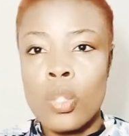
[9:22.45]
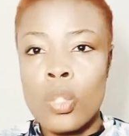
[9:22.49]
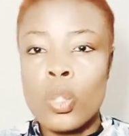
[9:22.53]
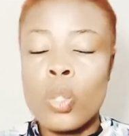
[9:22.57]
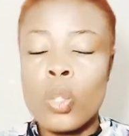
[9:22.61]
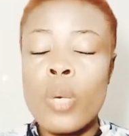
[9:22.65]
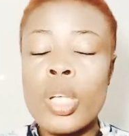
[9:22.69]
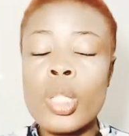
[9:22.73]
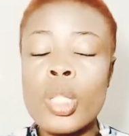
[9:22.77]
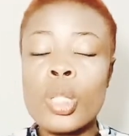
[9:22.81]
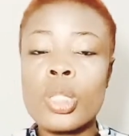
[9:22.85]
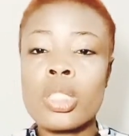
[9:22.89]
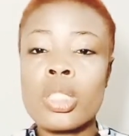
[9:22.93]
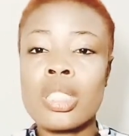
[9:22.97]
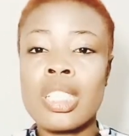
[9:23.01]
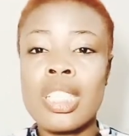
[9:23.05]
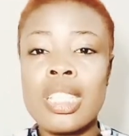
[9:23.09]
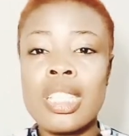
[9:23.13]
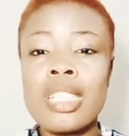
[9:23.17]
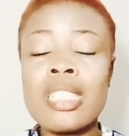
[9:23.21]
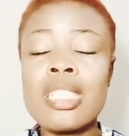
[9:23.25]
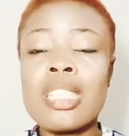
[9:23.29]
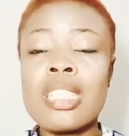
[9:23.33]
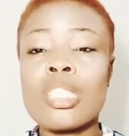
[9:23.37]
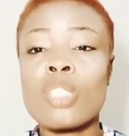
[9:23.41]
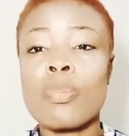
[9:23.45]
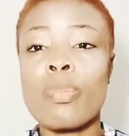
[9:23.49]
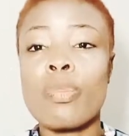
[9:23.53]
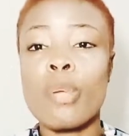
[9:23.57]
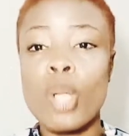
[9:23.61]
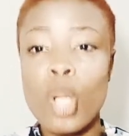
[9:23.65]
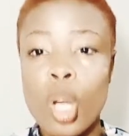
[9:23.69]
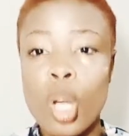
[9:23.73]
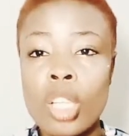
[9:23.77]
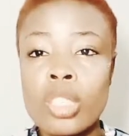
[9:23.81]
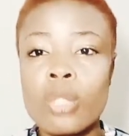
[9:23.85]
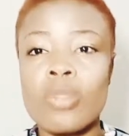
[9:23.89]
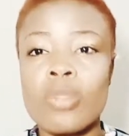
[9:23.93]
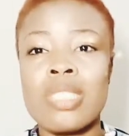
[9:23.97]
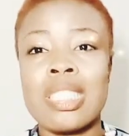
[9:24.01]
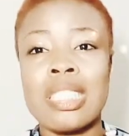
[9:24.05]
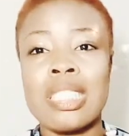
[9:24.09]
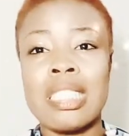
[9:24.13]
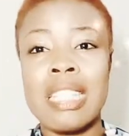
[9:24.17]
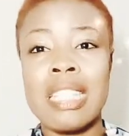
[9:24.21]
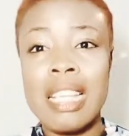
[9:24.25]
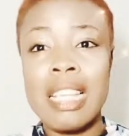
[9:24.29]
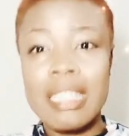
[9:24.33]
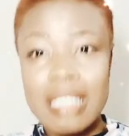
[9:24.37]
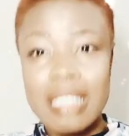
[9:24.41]
So when your skin is blocked
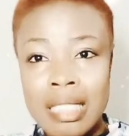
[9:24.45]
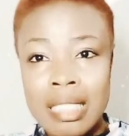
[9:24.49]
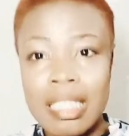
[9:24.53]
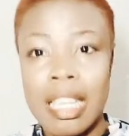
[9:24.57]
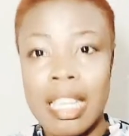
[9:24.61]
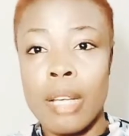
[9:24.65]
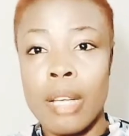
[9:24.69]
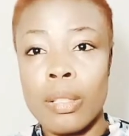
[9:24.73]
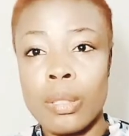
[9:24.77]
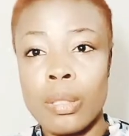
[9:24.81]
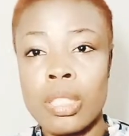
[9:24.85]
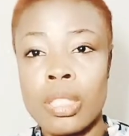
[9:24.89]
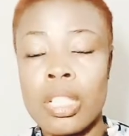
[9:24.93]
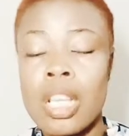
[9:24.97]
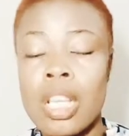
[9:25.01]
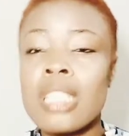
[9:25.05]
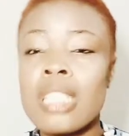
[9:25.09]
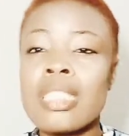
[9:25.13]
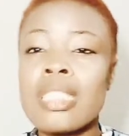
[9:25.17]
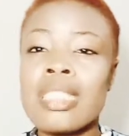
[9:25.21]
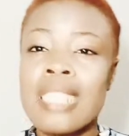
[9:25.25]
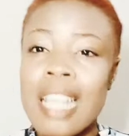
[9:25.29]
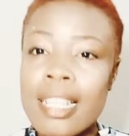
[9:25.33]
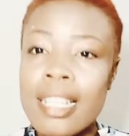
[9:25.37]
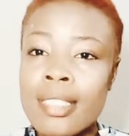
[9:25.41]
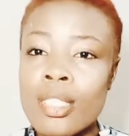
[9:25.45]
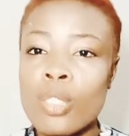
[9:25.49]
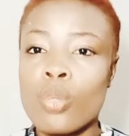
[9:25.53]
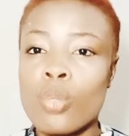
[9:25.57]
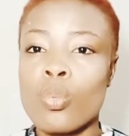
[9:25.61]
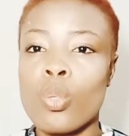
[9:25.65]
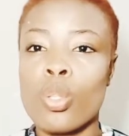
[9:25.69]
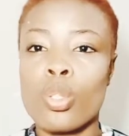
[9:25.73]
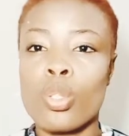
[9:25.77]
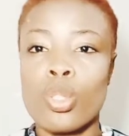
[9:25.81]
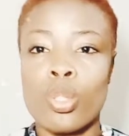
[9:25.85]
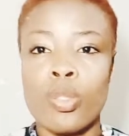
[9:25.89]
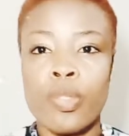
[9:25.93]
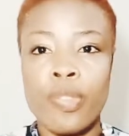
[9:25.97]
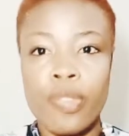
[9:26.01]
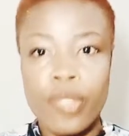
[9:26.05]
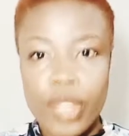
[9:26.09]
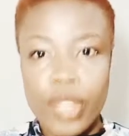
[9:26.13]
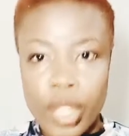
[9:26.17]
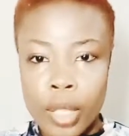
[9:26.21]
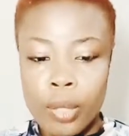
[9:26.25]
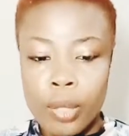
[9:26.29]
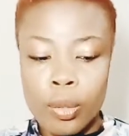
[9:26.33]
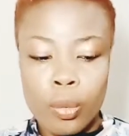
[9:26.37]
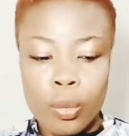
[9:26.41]
with dead cells, that is what
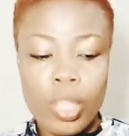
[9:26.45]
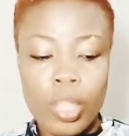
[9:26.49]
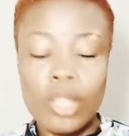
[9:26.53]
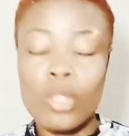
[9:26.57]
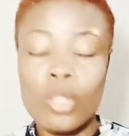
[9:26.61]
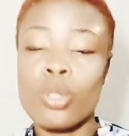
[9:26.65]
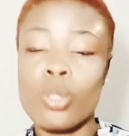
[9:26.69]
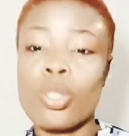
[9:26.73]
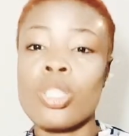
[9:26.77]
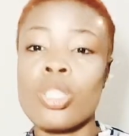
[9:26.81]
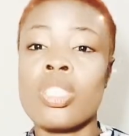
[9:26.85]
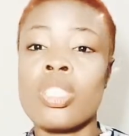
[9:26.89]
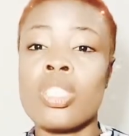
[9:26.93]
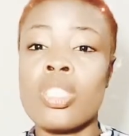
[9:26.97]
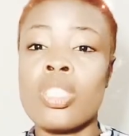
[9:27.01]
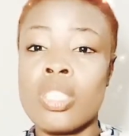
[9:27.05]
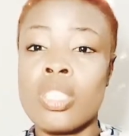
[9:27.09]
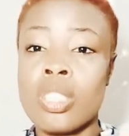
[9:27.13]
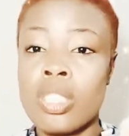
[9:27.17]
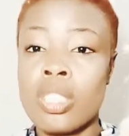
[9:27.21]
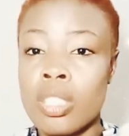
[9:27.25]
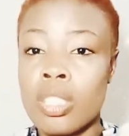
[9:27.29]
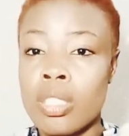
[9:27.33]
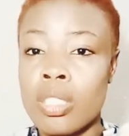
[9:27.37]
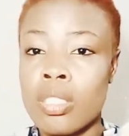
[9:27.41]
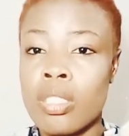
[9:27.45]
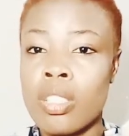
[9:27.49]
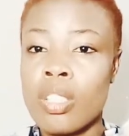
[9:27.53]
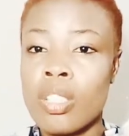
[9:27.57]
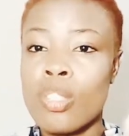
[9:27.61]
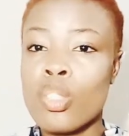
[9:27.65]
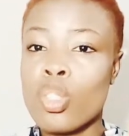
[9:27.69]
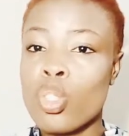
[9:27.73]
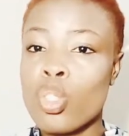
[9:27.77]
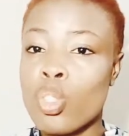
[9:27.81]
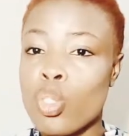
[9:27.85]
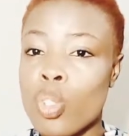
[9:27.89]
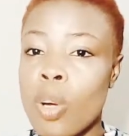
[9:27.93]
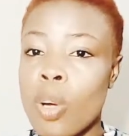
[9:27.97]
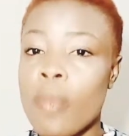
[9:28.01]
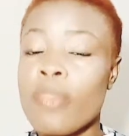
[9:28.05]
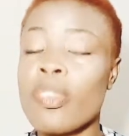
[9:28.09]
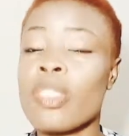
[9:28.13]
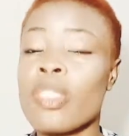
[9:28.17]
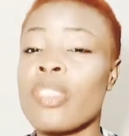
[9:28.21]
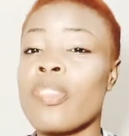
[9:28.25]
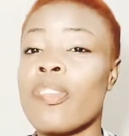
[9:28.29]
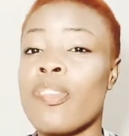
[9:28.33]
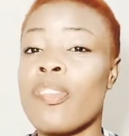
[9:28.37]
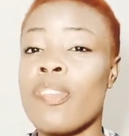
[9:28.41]
you feel when you use this scrub
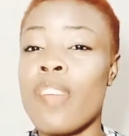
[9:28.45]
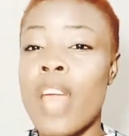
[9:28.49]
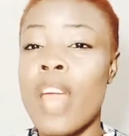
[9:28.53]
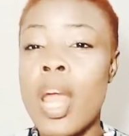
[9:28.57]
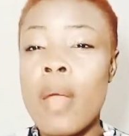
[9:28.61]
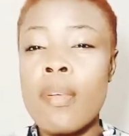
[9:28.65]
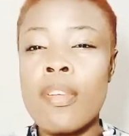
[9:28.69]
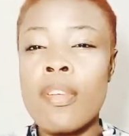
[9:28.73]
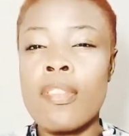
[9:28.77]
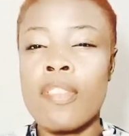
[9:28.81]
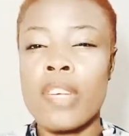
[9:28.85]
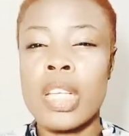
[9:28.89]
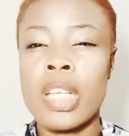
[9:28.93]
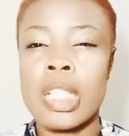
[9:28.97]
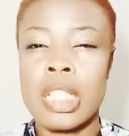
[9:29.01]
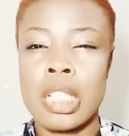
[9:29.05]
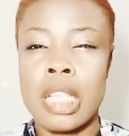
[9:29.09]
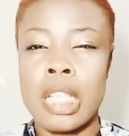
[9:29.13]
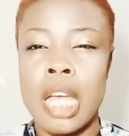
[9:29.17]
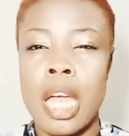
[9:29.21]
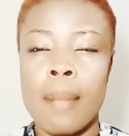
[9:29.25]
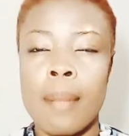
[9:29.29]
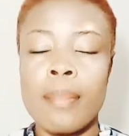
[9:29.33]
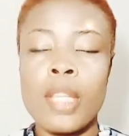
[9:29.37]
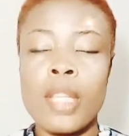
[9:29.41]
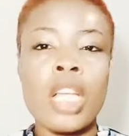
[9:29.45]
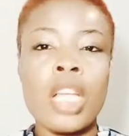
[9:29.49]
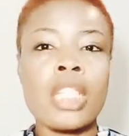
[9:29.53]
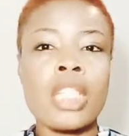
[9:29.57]
for the very first time.